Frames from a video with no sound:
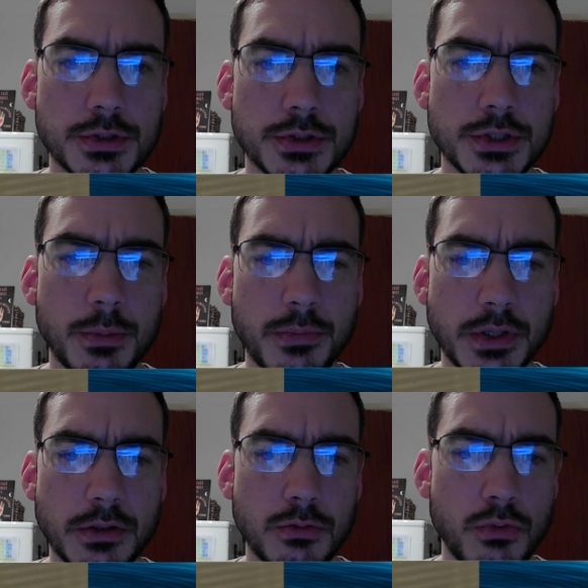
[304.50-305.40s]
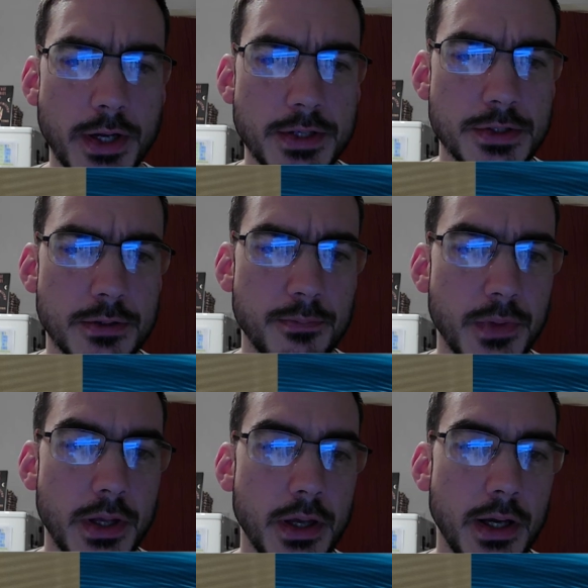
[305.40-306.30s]
something greater.
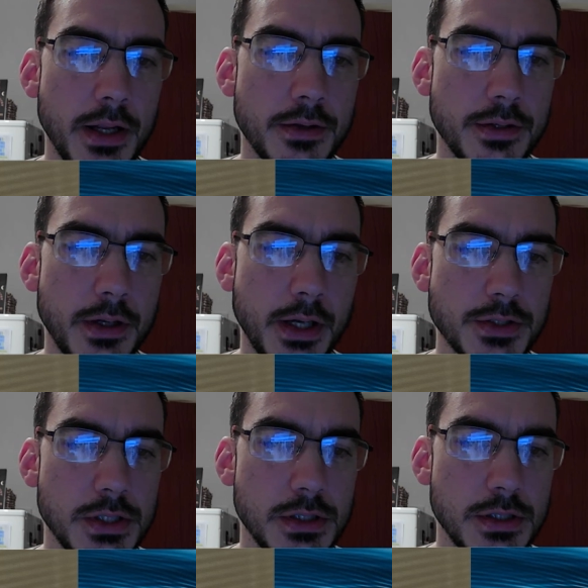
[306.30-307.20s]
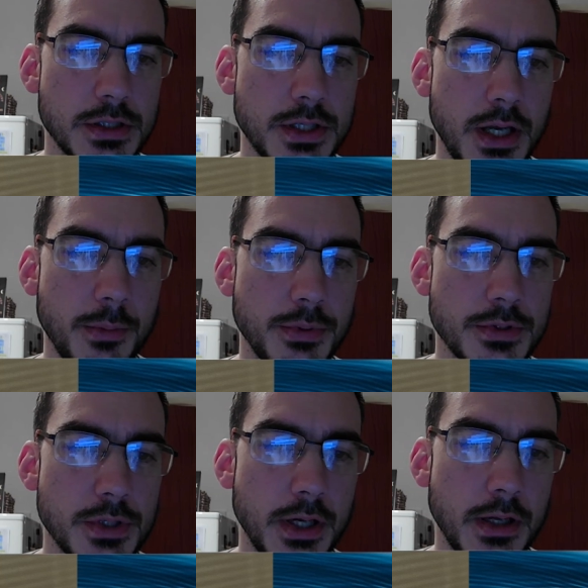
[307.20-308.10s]
And actually this
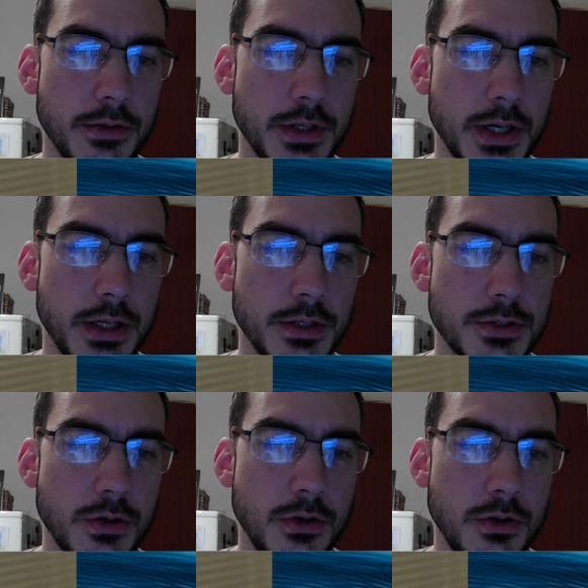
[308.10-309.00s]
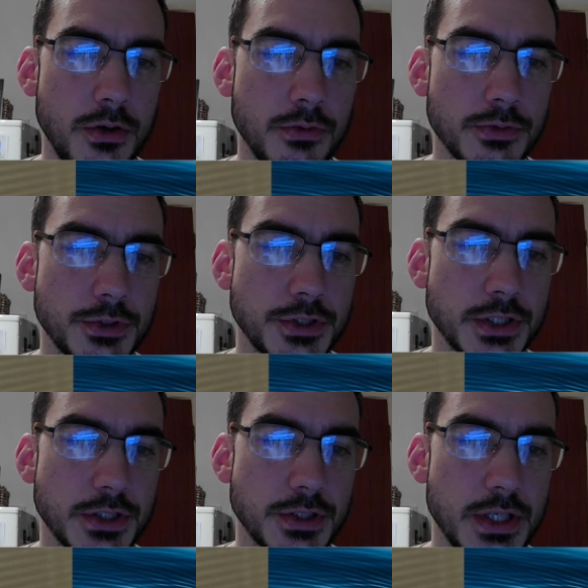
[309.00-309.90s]
happens at the age of
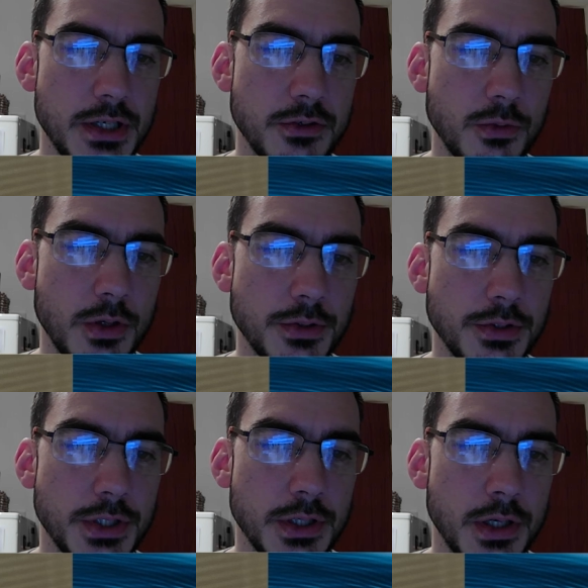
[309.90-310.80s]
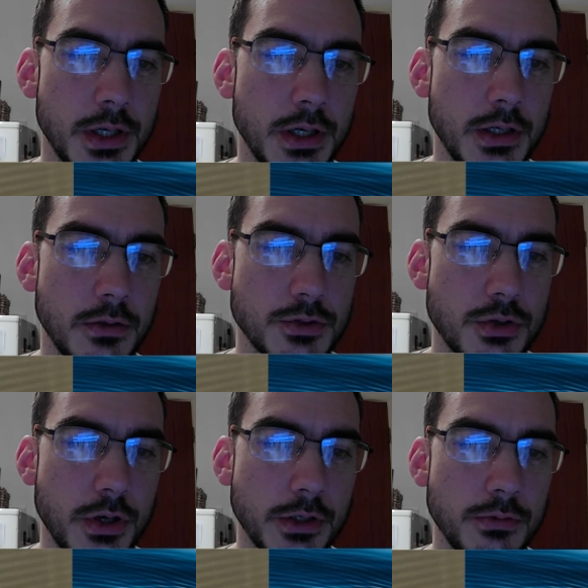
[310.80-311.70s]
16 as well. You see a little
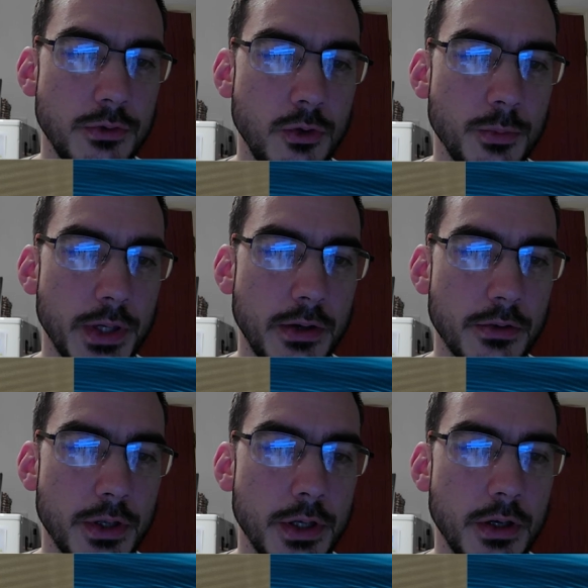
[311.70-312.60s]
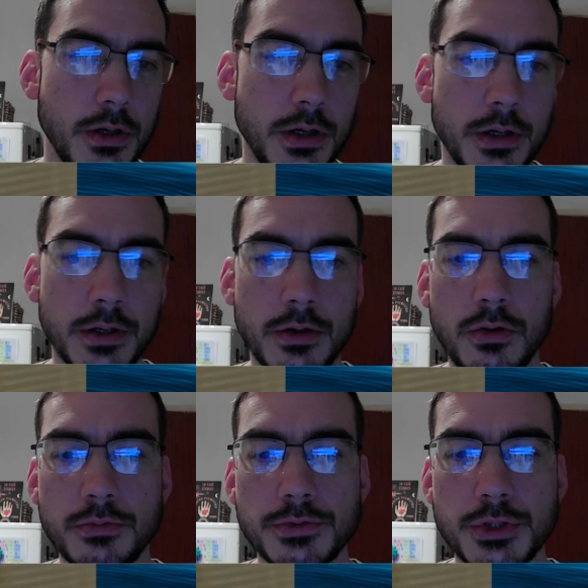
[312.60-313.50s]
triangle formed out
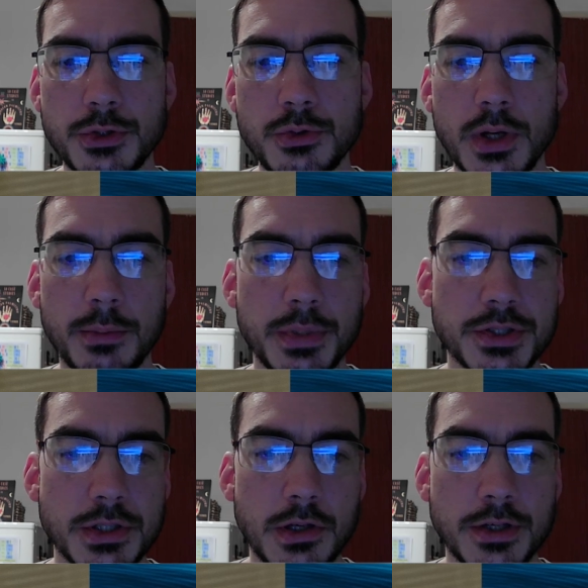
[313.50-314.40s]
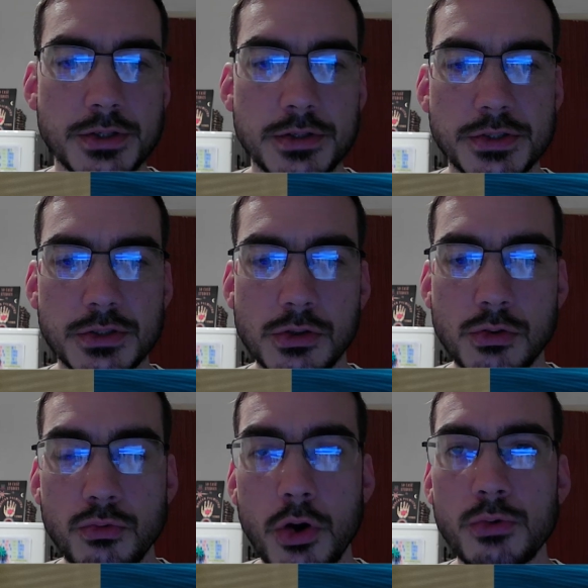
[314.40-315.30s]
of two ambition lines, and this is
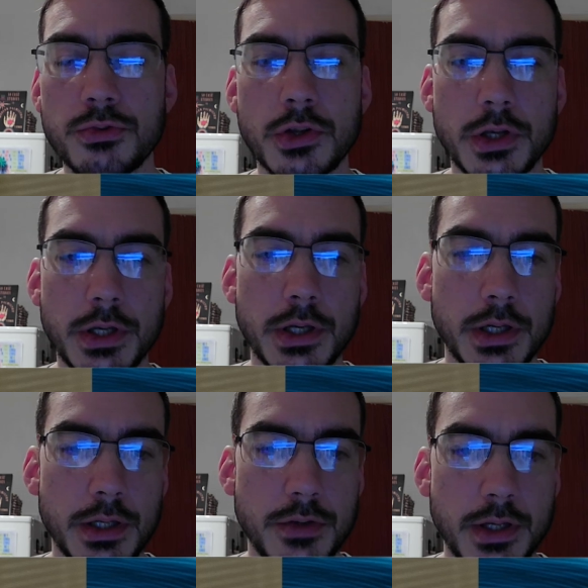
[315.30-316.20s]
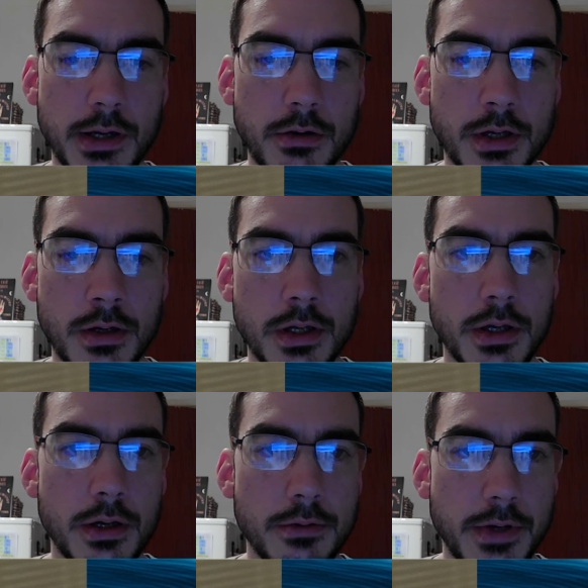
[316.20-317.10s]
growth in the area
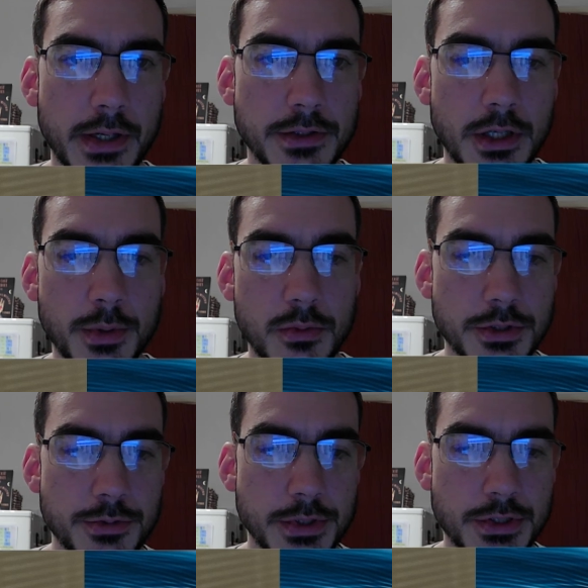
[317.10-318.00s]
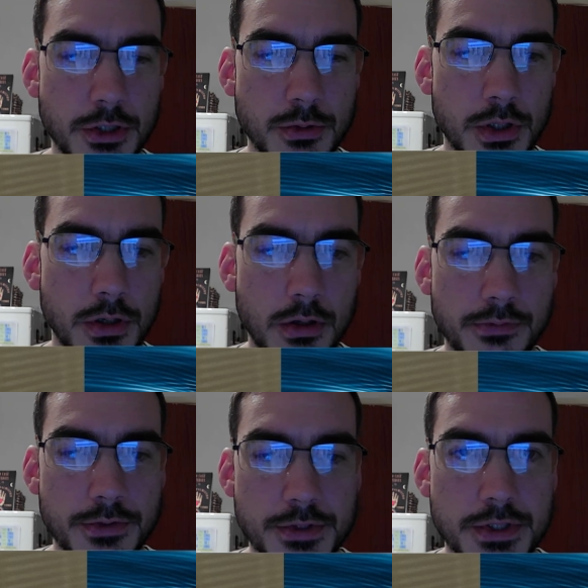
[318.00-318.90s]
of academia, which we so
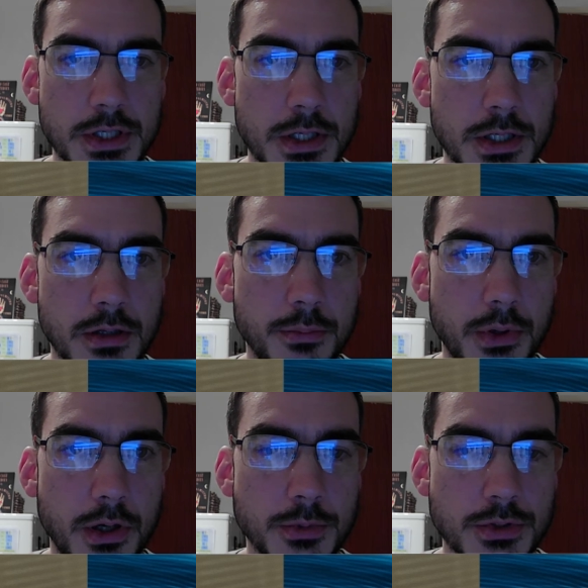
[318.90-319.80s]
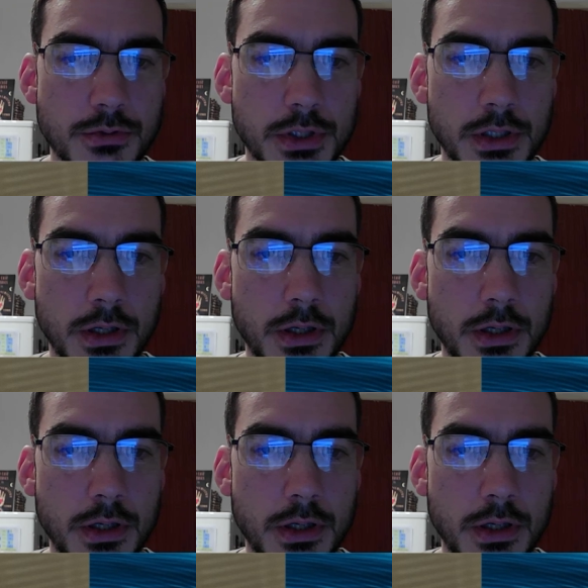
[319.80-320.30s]
often see in palmistry